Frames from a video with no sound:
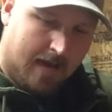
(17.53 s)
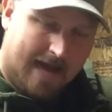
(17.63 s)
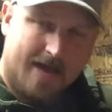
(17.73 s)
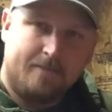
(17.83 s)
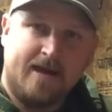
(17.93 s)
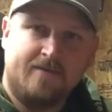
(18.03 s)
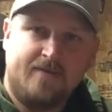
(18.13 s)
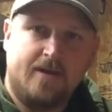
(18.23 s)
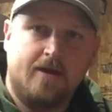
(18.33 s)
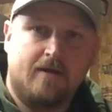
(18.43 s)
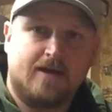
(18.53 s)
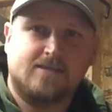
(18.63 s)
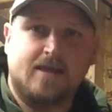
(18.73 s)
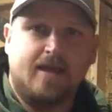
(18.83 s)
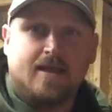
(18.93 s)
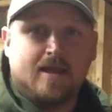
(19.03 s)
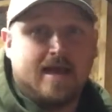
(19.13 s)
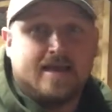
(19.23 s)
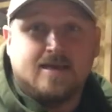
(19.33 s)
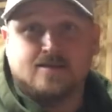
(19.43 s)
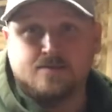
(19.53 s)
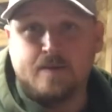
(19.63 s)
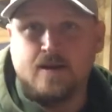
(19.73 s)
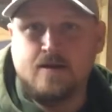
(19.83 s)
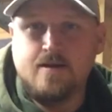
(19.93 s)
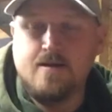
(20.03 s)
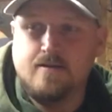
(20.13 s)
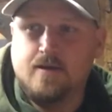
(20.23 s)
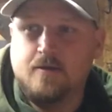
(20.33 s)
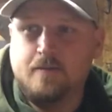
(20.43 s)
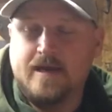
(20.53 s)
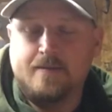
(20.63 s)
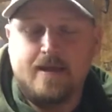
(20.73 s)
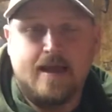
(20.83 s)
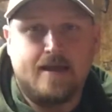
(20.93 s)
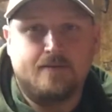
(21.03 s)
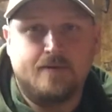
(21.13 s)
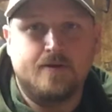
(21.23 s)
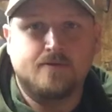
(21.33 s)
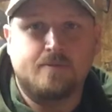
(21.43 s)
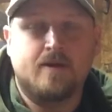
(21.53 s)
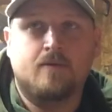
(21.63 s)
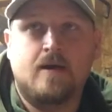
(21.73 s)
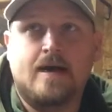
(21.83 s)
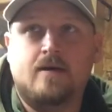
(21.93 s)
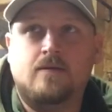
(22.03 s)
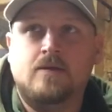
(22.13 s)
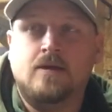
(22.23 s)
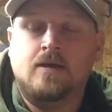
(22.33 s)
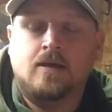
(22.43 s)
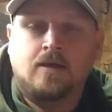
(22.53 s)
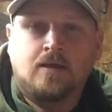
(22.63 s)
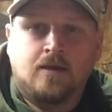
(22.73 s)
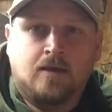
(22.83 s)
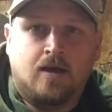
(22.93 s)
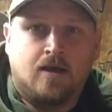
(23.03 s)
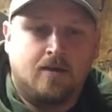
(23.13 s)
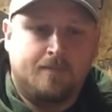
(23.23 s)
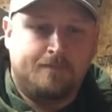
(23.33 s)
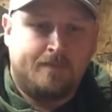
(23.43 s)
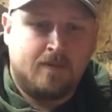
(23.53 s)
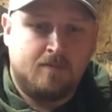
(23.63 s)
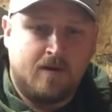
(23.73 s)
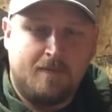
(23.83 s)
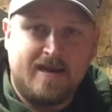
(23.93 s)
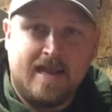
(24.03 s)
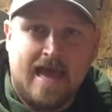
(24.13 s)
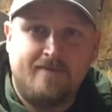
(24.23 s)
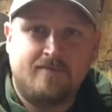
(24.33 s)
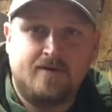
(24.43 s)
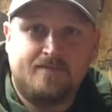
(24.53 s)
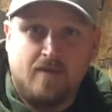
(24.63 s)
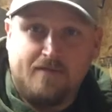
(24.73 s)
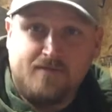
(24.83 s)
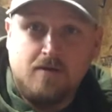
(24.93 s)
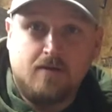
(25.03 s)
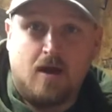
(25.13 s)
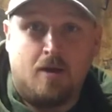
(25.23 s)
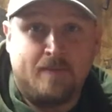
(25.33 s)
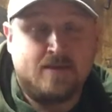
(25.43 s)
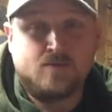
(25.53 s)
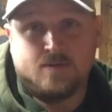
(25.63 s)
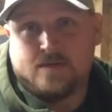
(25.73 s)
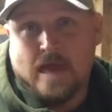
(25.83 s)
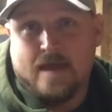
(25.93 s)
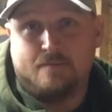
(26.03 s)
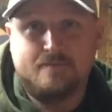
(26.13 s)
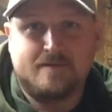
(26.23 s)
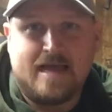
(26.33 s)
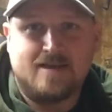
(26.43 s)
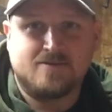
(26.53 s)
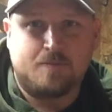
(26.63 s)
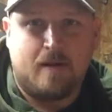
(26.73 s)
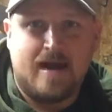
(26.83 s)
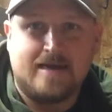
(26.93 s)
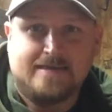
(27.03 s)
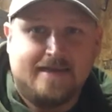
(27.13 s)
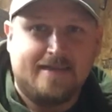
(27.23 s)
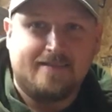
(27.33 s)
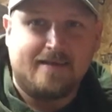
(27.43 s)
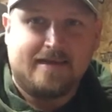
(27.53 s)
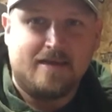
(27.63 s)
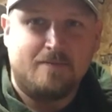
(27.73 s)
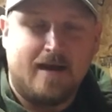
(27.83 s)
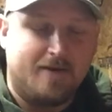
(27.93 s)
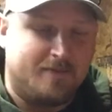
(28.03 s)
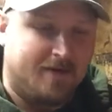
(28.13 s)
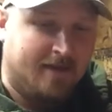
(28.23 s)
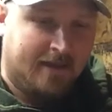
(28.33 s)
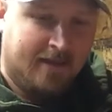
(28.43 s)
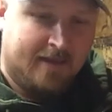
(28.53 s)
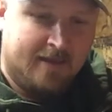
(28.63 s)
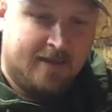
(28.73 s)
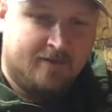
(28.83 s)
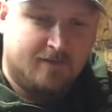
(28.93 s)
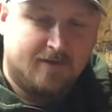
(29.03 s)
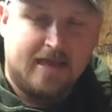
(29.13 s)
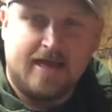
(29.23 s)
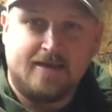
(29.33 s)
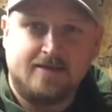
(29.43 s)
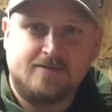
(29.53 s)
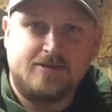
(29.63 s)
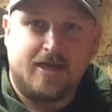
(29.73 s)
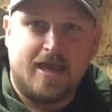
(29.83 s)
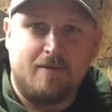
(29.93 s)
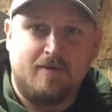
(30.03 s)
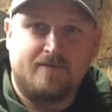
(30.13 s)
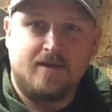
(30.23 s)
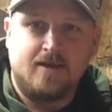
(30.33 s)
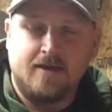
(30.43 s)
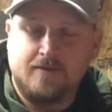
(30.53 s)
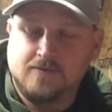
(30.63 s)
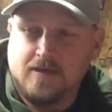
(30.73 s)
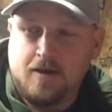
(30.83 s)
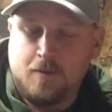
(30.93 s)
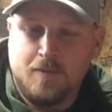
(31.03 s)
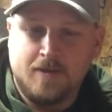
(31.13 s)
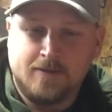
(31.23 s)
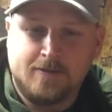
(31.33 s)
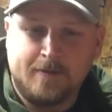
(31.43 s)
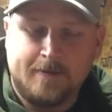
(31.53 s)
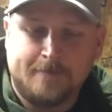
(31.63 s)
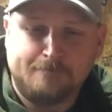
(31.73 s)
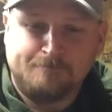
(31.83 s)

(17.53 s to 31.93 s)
I hadn't made a video. Like I say, I guess it's been a year or two maybe. I don't know, it's been a while. But I've been having a few comments, which I'm kind of surprised. I didn't think anybody would kind of check out my videos and all, but